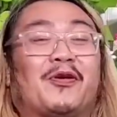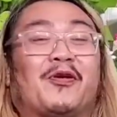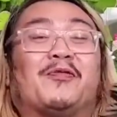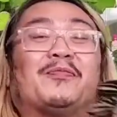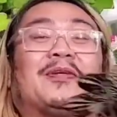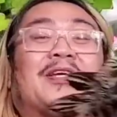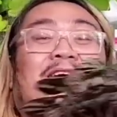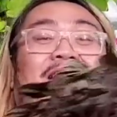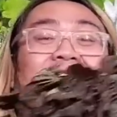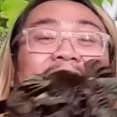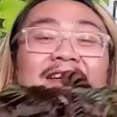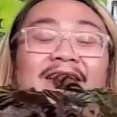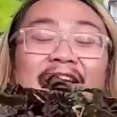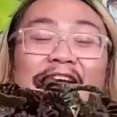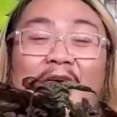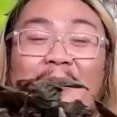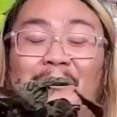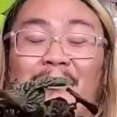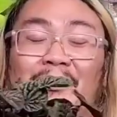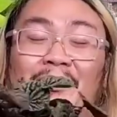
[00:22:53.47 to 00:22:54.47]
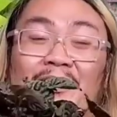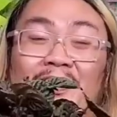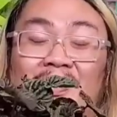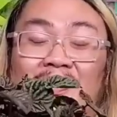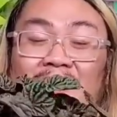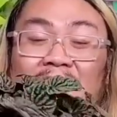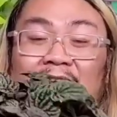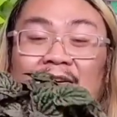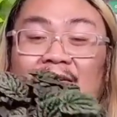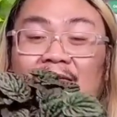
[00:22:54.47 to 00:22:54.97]
Peperomia
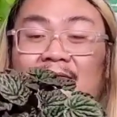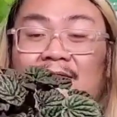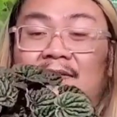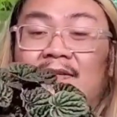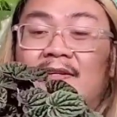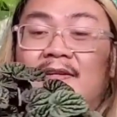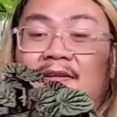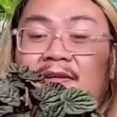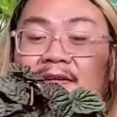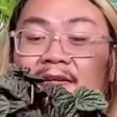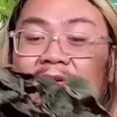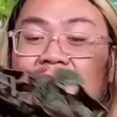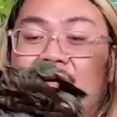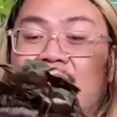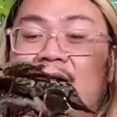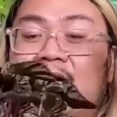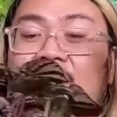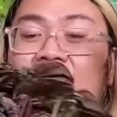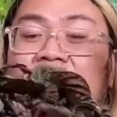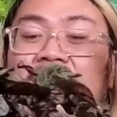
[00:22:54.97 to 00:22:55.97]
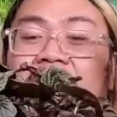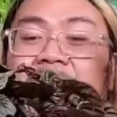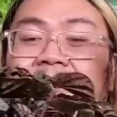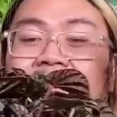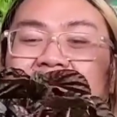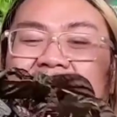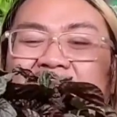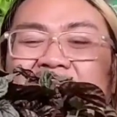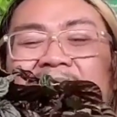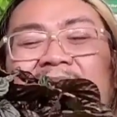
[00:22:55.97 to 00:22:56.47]
Capparata.
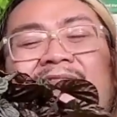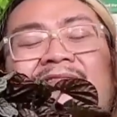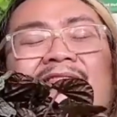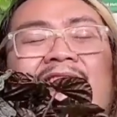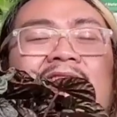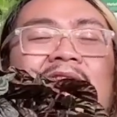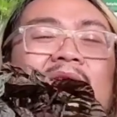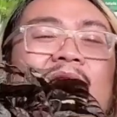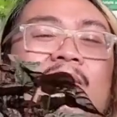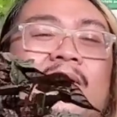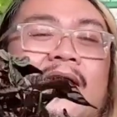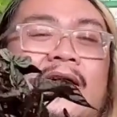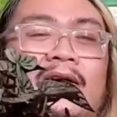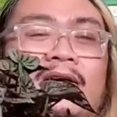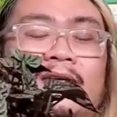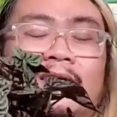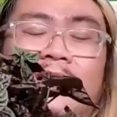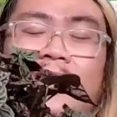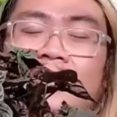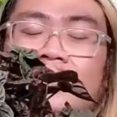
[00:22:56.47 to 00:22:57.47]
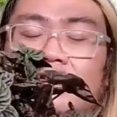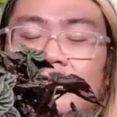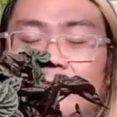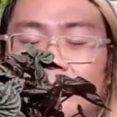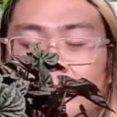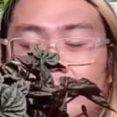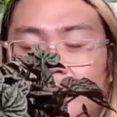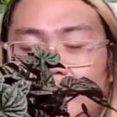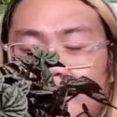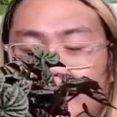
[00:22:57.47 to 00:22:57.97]
I don't know, I
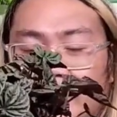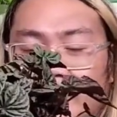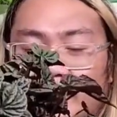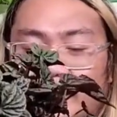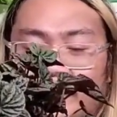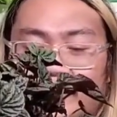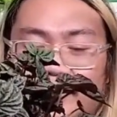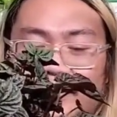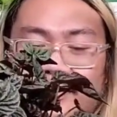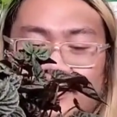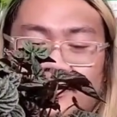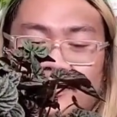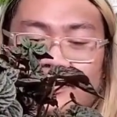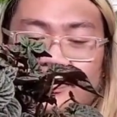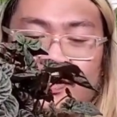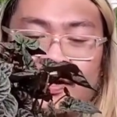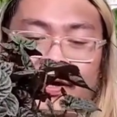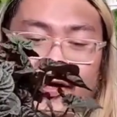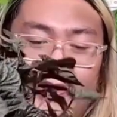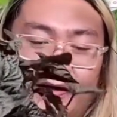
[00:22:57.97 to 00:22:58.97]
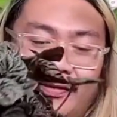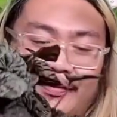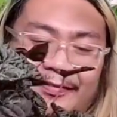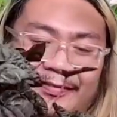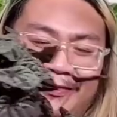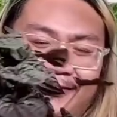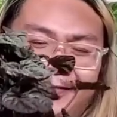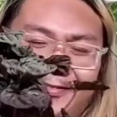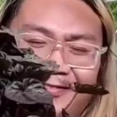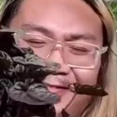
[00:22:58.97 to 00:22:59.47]
kind of regret getting this.
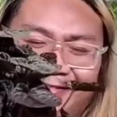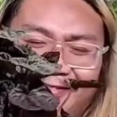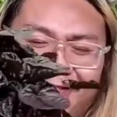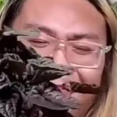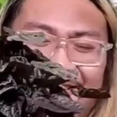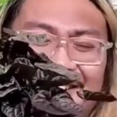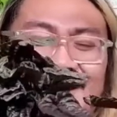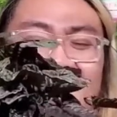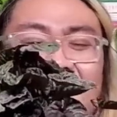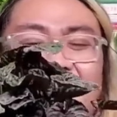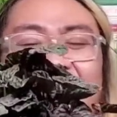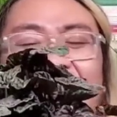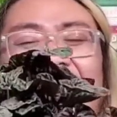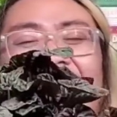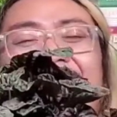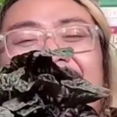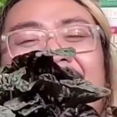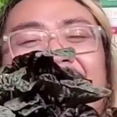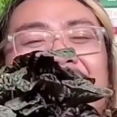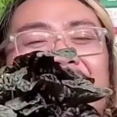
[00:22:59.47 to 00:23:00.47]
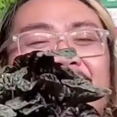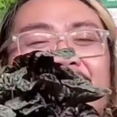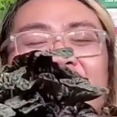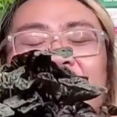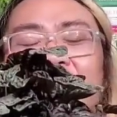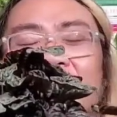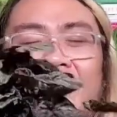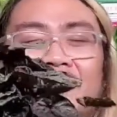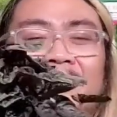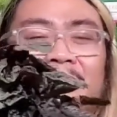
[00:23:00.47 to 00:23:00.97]
I
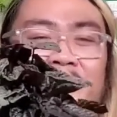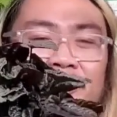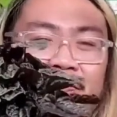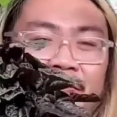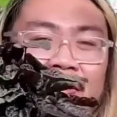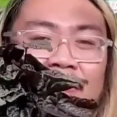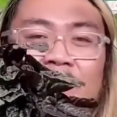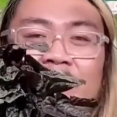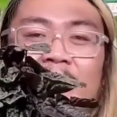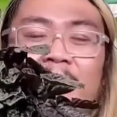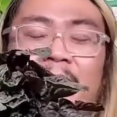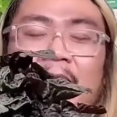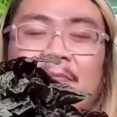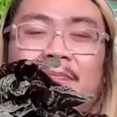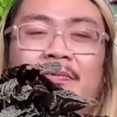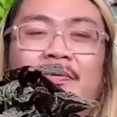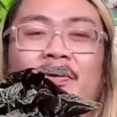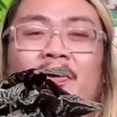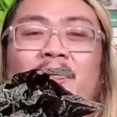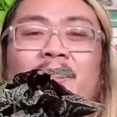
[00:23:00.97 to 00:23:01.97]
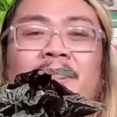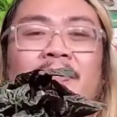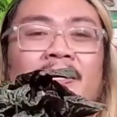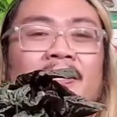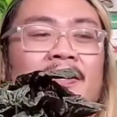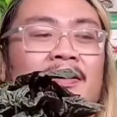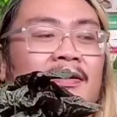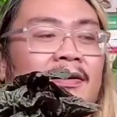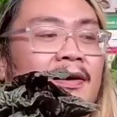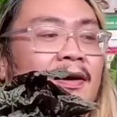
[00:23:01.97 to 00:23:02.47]
never know what I'm doing with
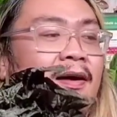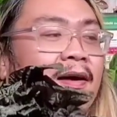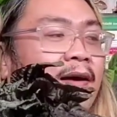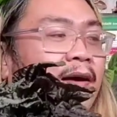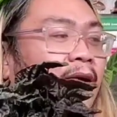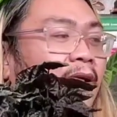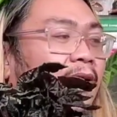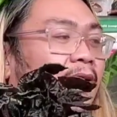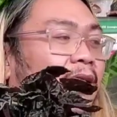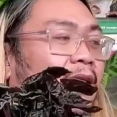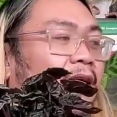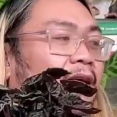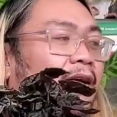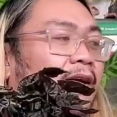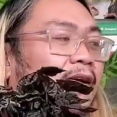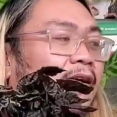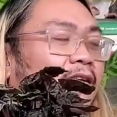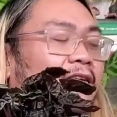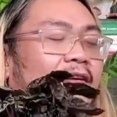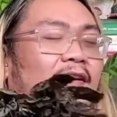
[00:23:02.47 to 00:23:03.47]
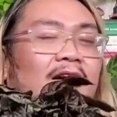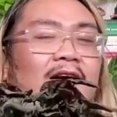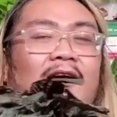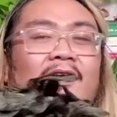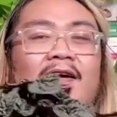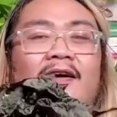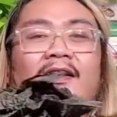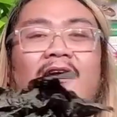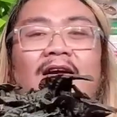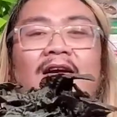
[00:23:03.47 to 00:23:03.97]
Peperomia,
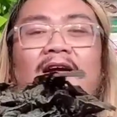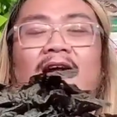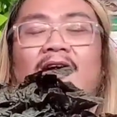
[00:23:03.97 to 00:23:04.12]
and